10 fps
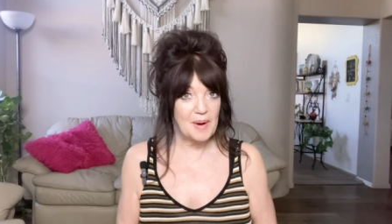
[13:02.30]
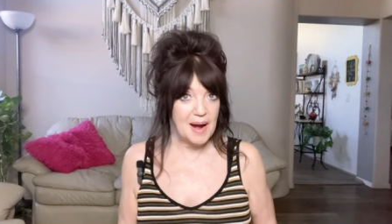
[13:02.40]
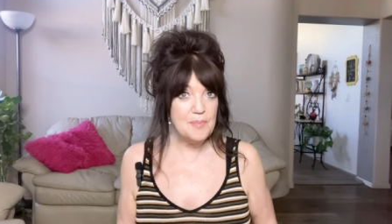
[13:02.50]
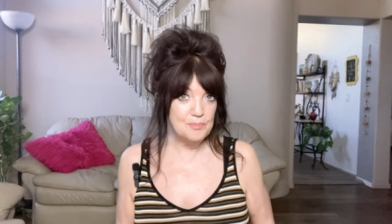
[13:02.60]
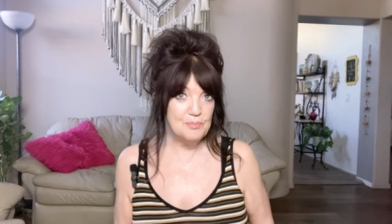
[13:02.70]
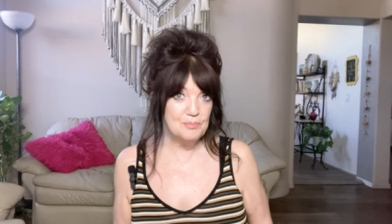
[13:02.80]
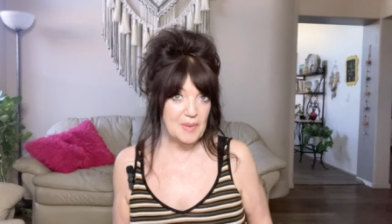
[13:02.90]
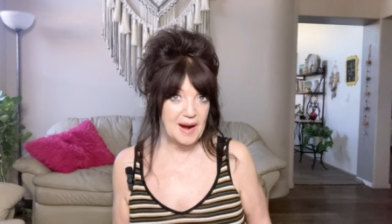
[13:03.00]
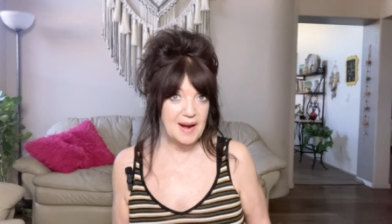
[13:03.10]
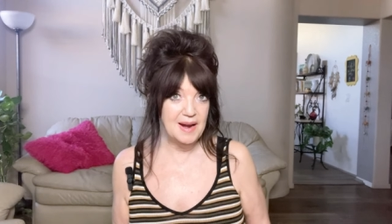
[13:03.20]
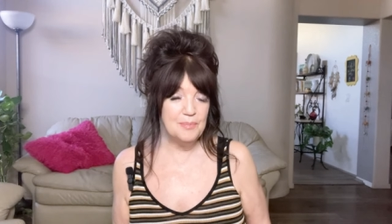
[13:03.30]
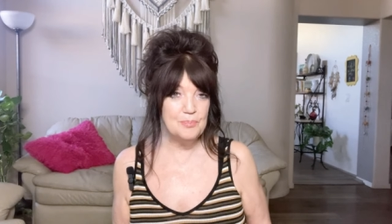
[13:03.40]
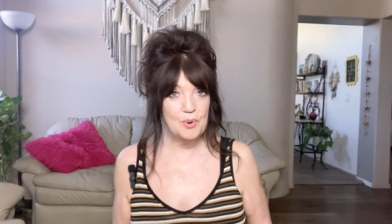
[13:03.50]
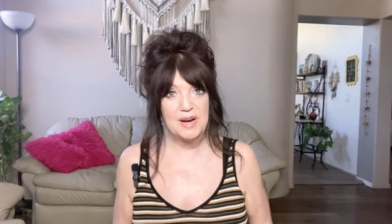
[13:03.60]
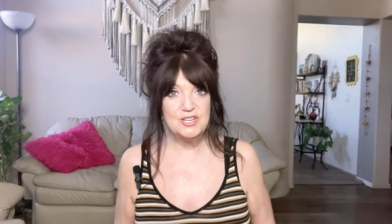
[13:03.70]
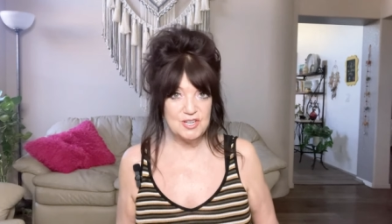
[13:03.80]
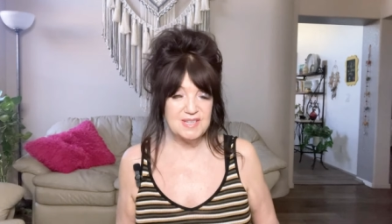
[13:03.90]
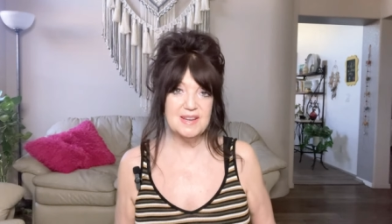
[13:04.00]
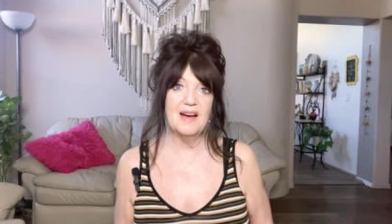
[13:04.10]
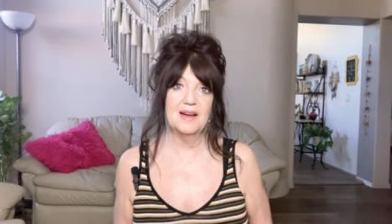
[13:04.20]
are my, my
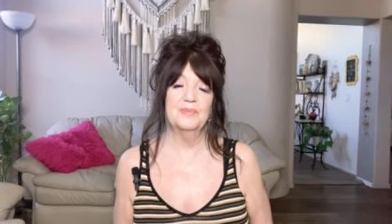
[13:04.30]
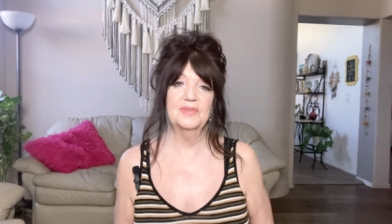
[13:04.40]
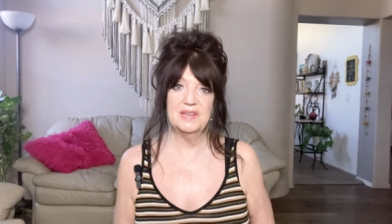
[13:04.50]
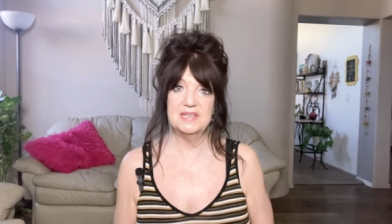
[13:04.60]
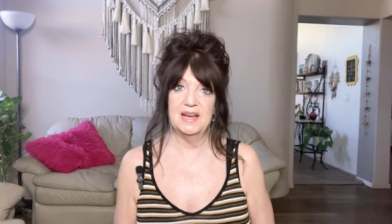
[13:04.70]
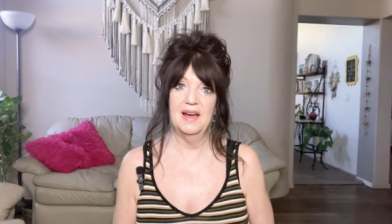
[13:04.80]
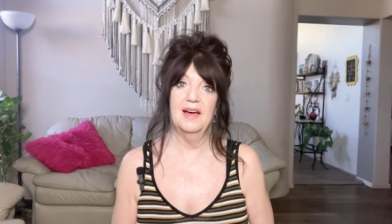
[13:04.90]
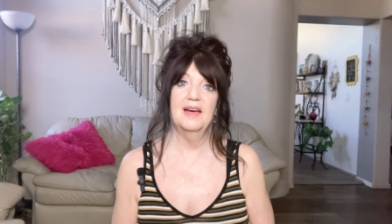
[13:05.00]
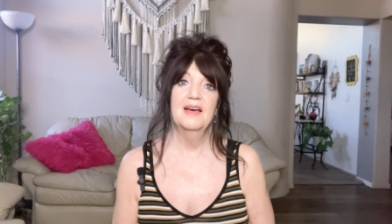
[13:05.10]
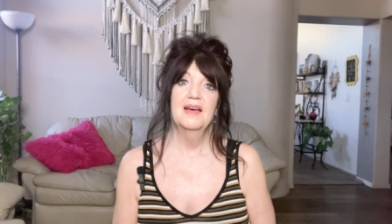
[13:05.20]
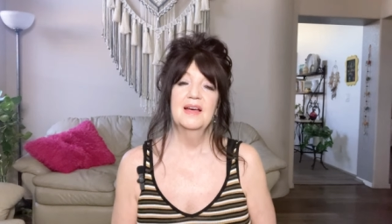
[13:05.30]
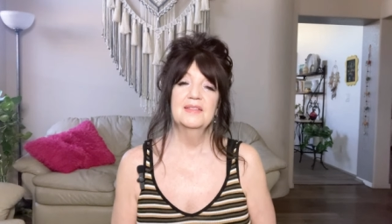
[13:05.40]
precious time of the day